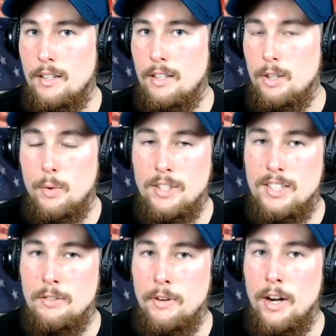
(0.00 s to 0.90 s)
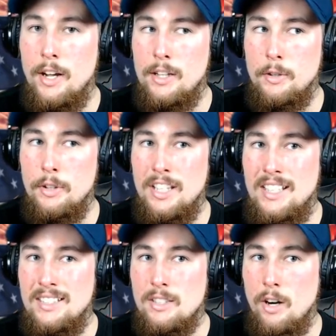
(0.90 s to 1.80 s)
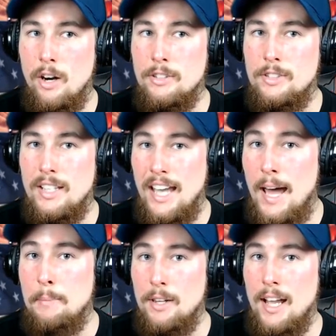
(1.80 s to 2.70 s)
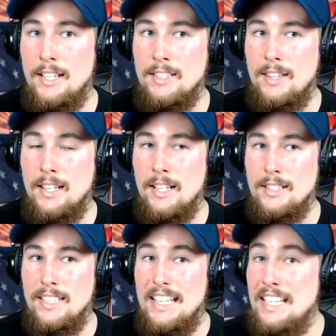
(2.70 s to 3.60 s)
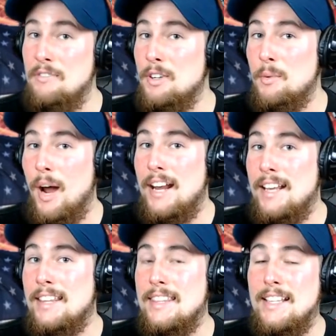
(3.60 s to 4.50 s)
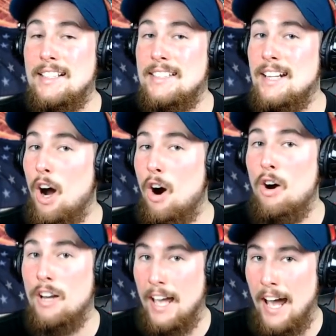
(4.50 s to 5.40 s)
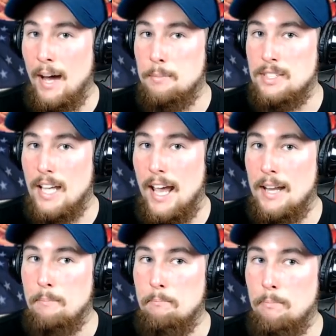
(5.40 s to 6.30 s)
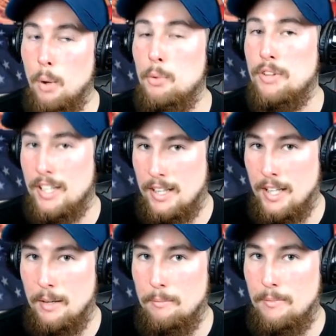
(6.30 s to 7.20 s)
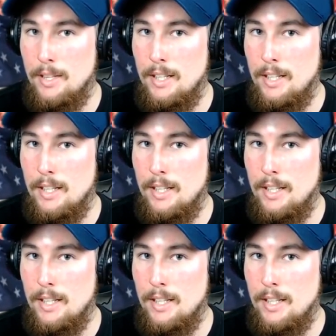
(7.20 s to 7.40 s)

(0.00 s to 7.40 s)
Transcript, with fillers: you can see very clearly he starts capitalizing things, even writing things in all caps and bolding them